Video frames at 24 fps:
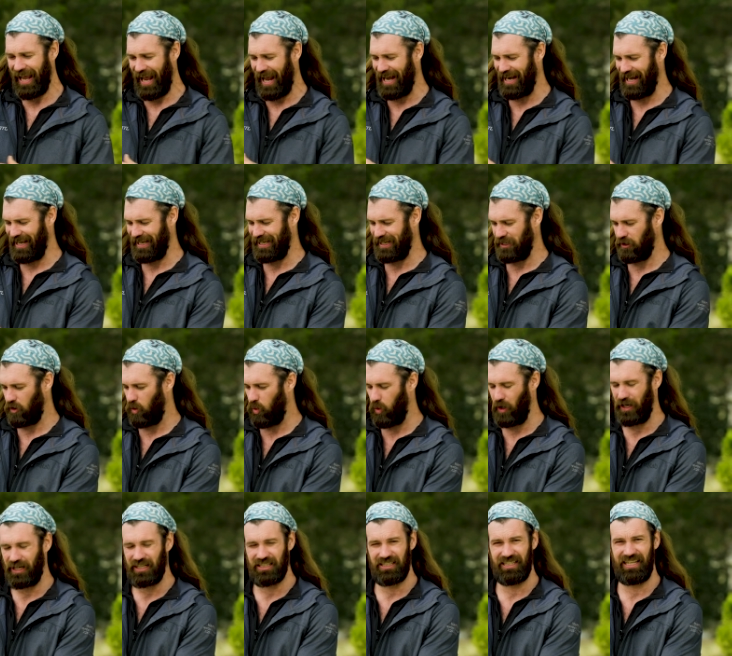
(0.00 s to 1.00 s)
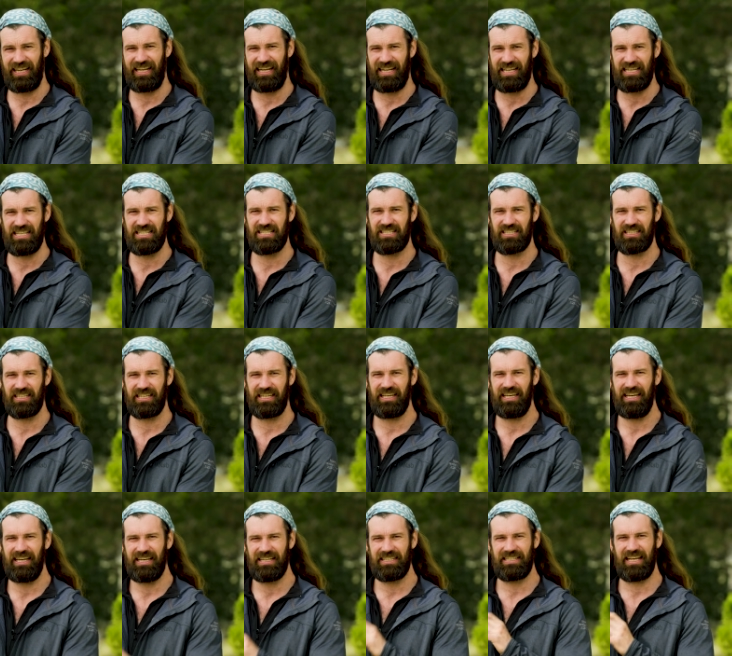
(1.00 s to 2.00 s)
And I can quickly and easily
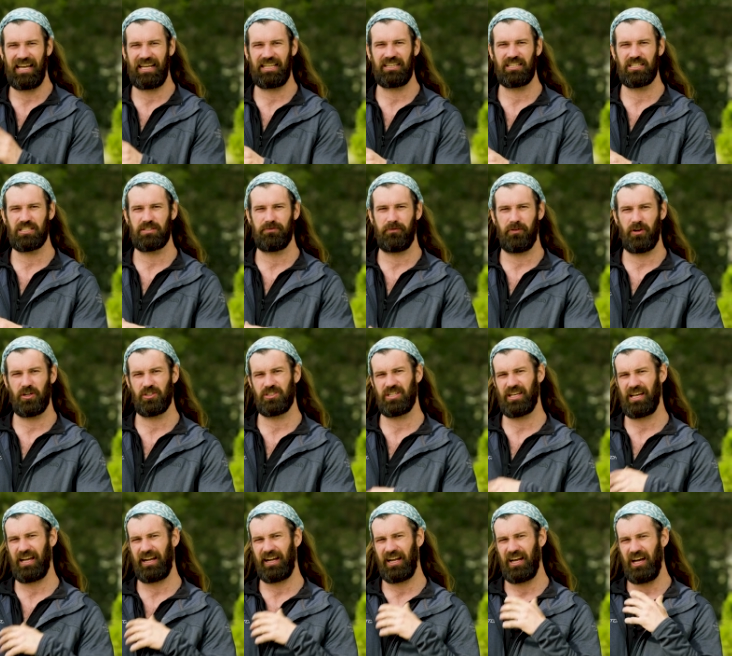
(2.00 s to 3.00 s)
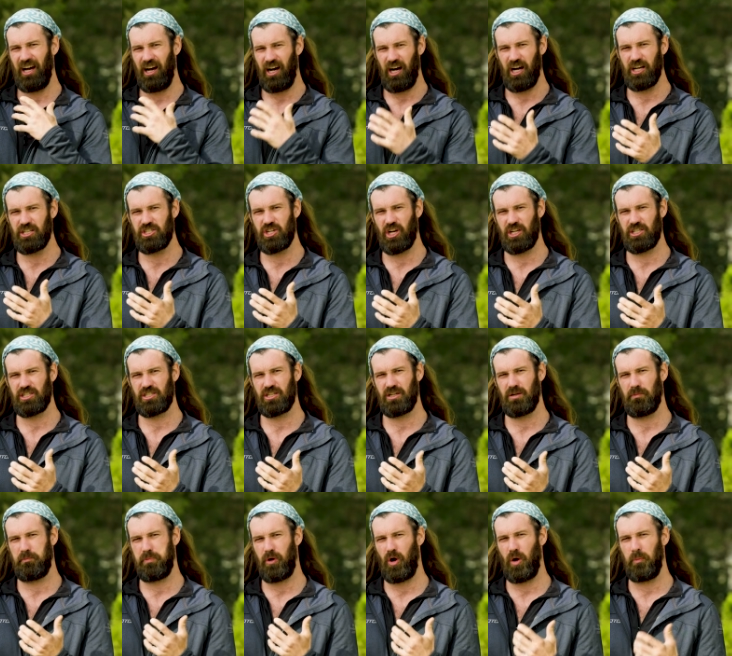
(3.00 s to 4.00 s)
take this Vertec, adjust it
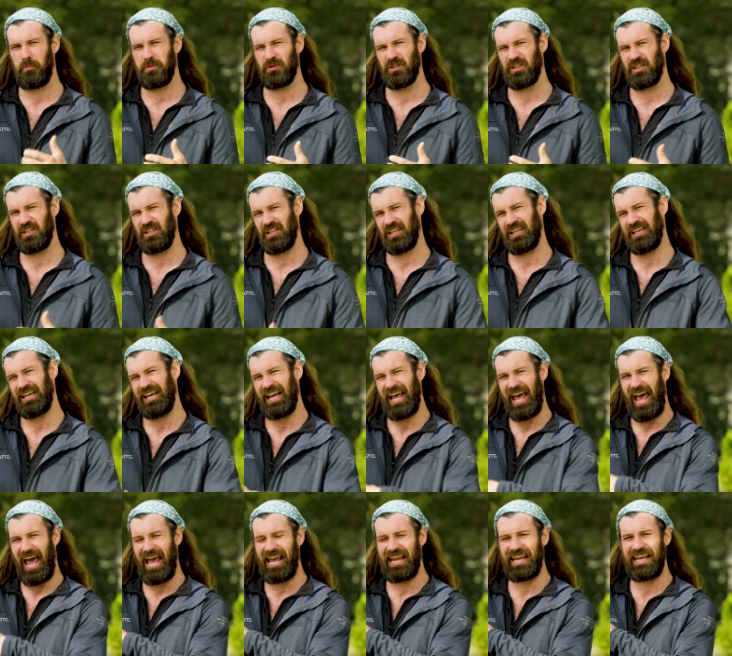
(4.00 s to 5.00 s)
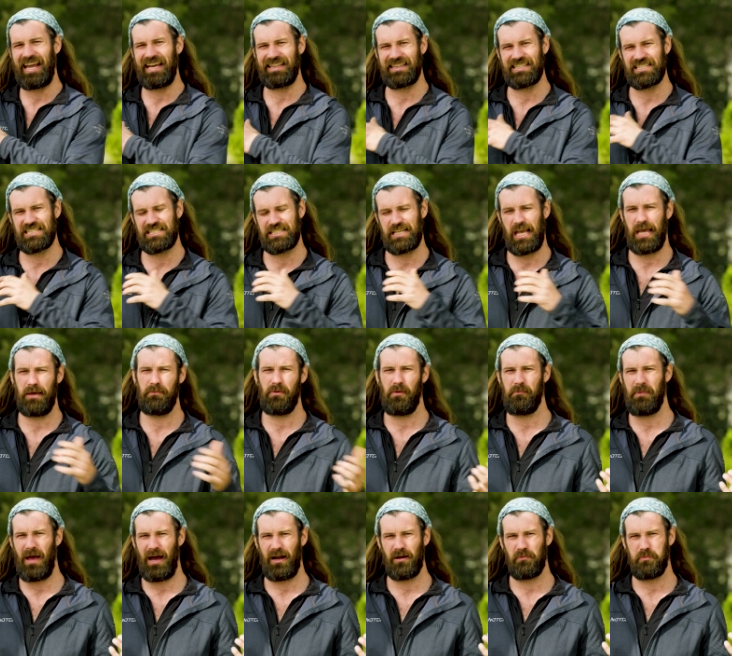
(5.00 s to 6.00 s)
appropriately, and get the same
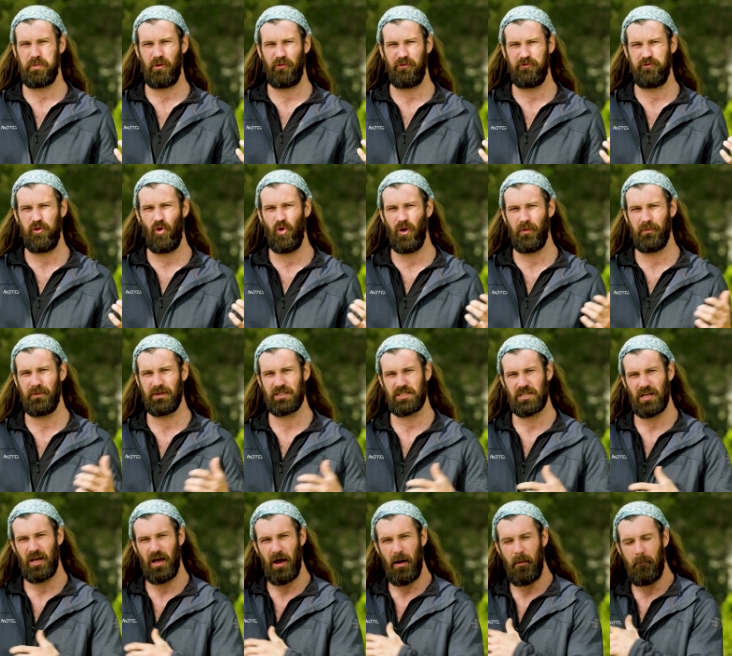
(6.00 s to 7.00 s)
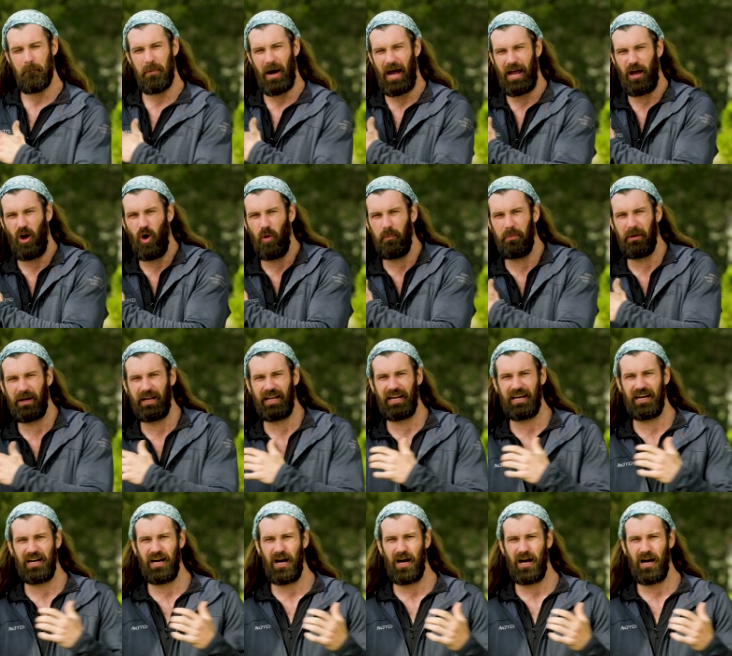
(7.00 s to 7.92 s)
amount of performance by opening it